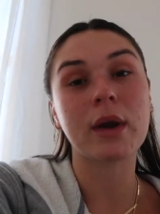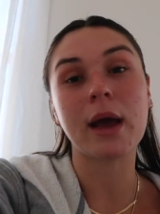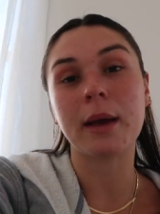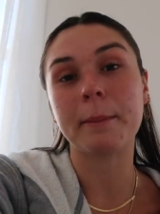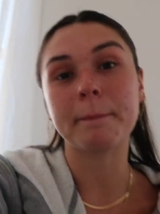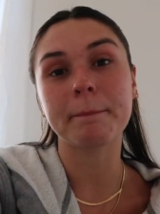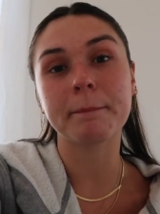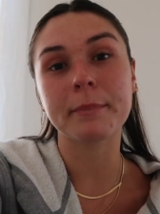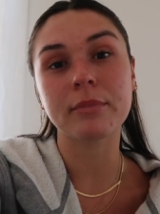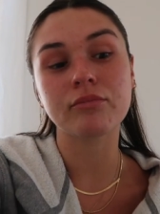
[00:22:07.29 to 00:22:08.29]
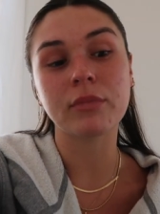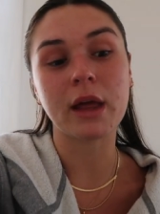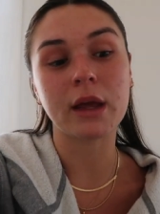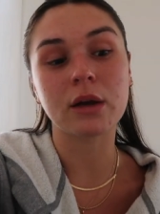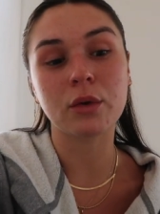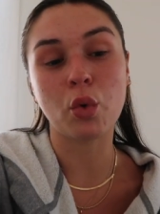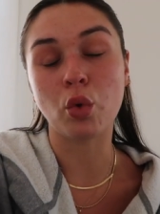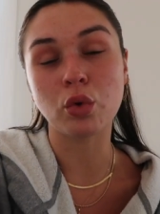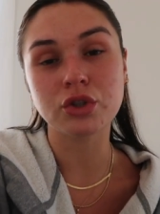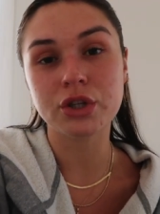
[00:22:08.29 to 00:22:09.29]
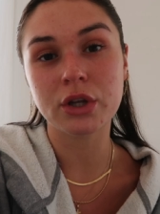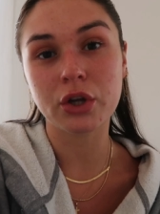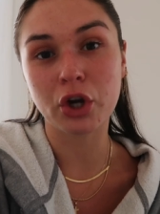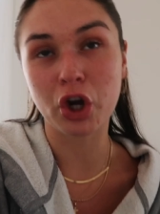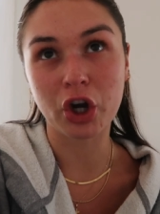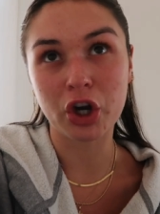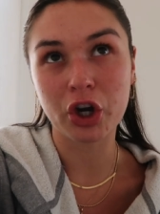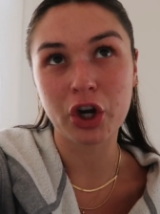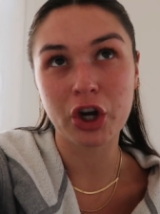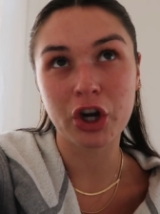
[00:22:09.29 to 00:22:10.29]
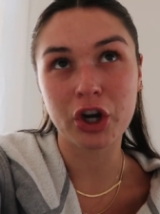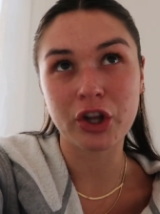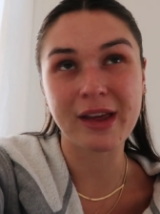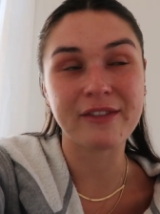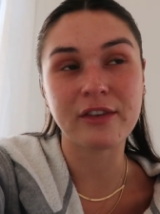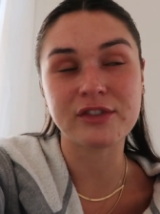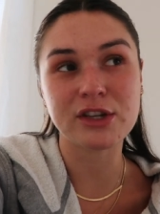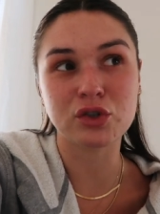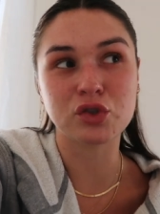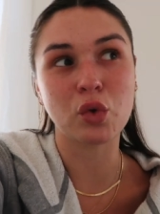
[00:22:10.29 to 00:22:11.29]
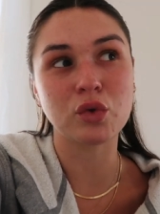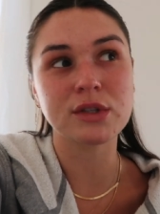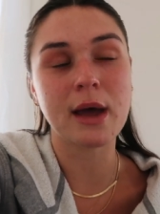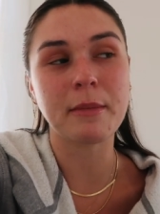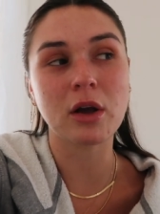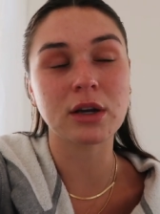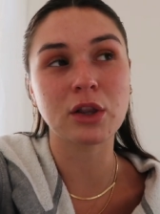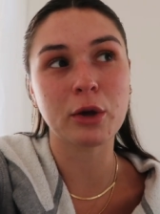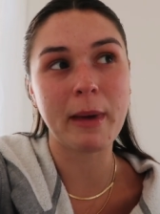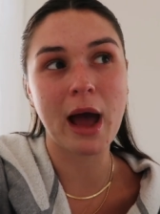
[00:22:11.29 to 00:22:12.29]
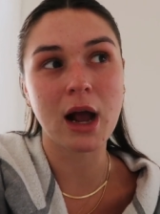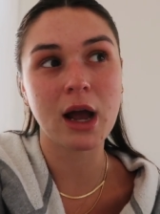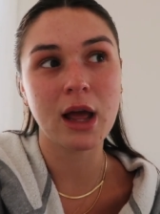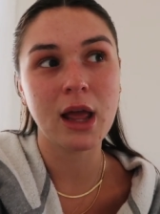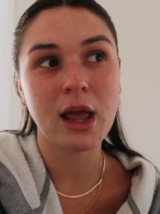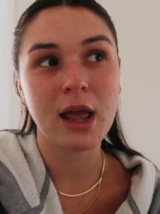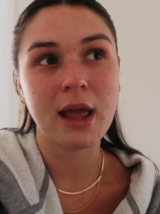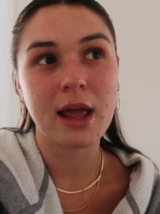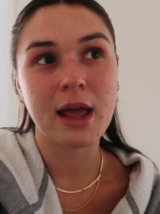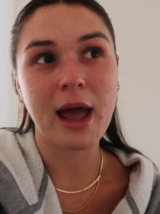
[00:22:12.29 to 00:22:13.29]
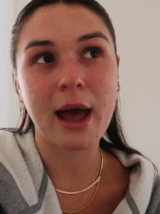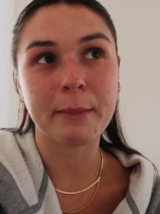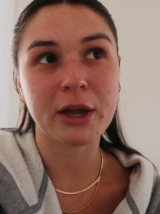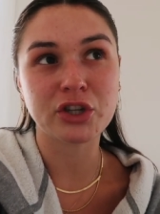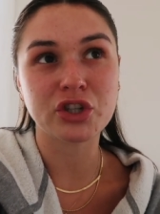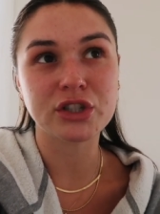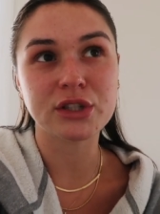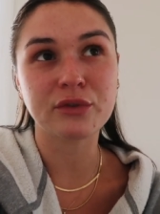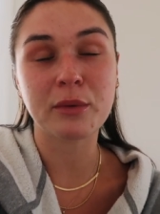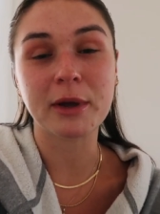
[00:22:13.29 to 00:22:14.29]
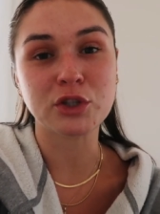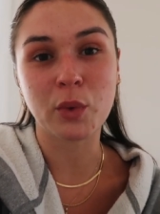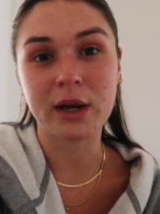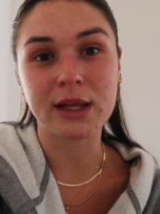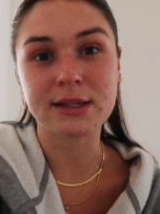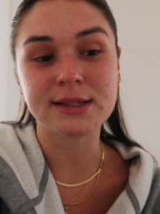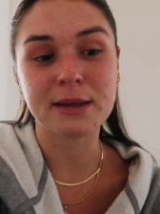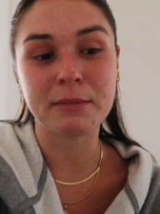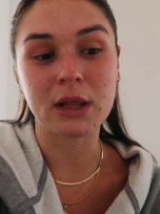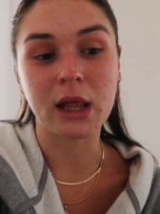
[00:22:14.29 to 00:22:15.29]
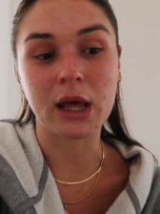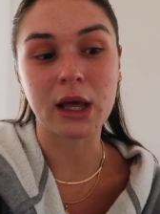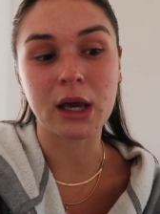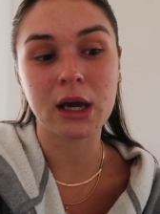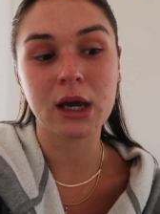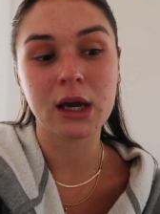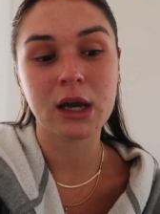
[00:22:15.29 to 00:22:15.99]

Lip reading: when I'm like old, or like 50 years old, I'm not gonna look back at pictures from my 20s and be like